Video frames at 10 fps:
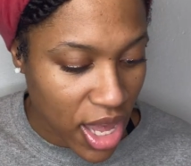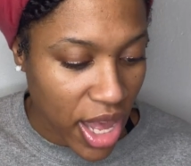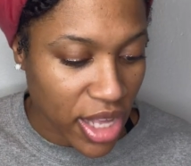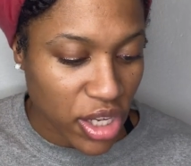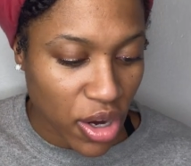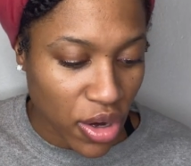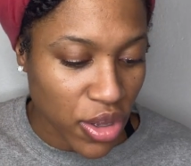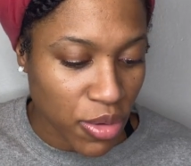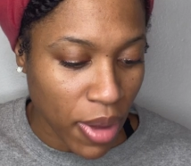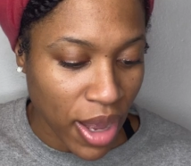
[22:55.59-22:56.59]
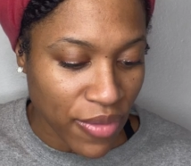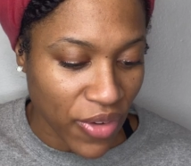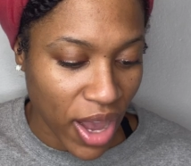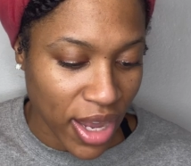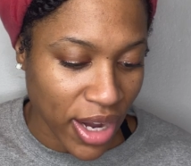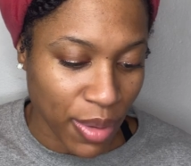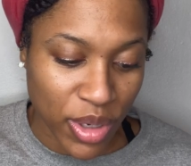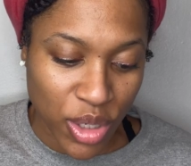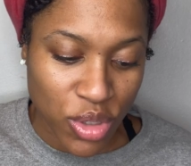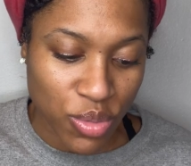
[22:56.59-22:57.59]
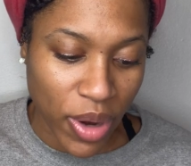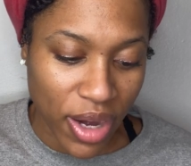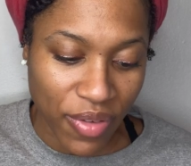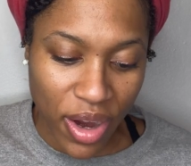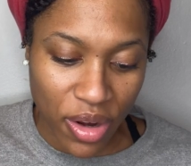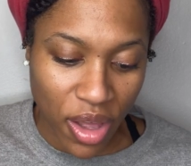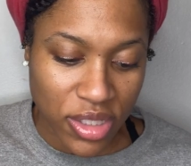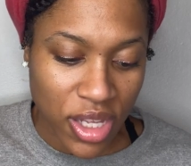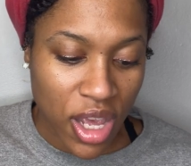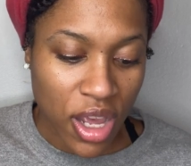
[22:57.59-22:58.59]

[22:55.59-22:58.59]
In turn, you might find a reduced rate of hair loss